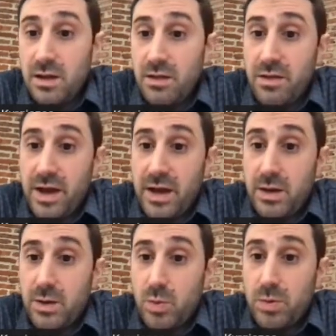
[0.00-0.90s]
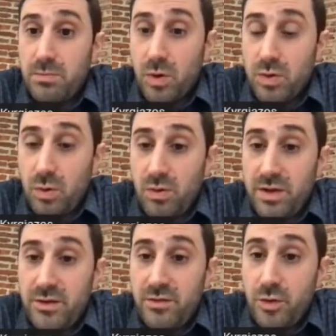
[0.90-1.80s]
Then we brought all
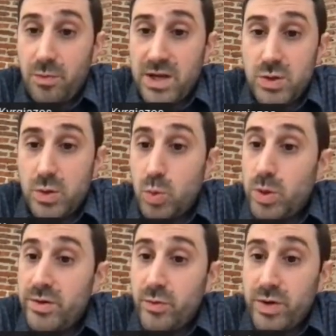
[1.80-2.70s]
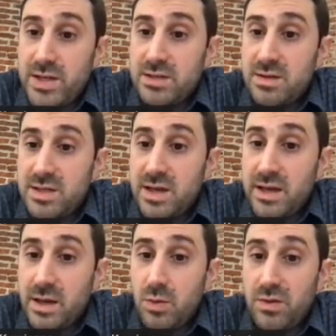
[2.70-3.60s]
the information, we enriched this
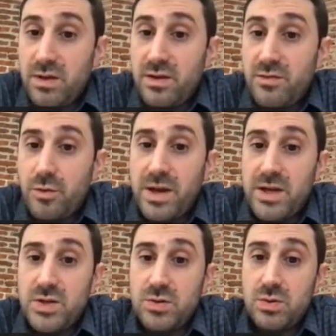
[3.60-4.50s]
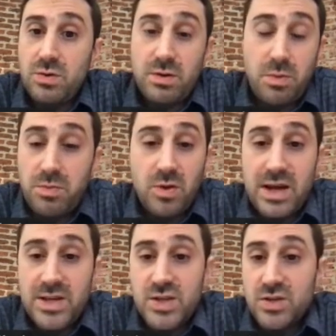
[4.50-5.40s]
data with the information, with the
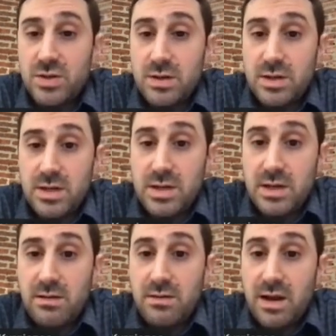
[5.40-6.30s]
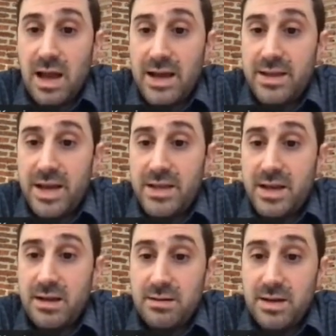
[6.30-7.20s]
population, the light
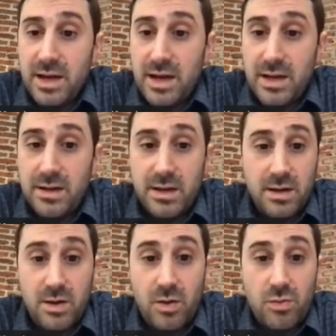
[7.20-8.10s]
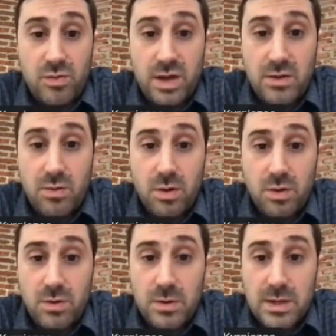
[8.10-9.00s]
data, and road
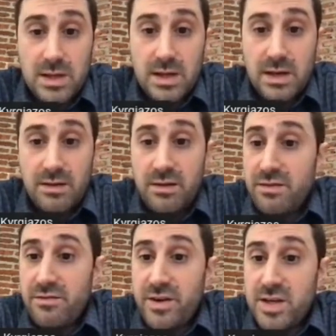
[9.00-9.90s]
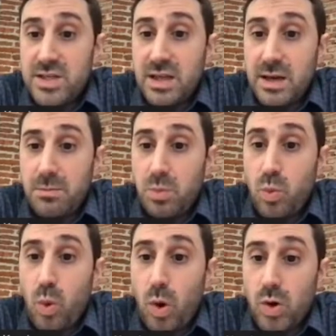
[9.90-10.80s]
network. And then the first step
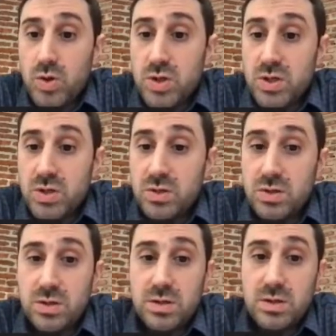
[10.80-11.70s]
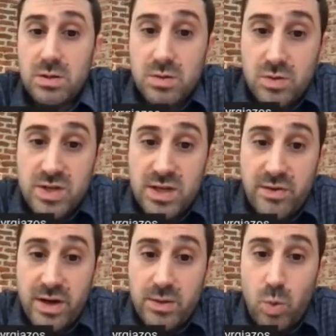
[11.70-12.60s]
was to
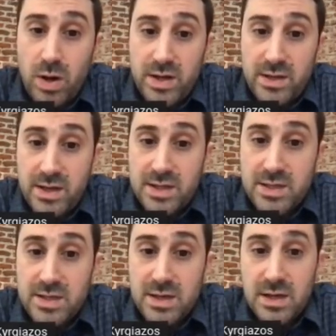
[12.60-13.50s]
generate one index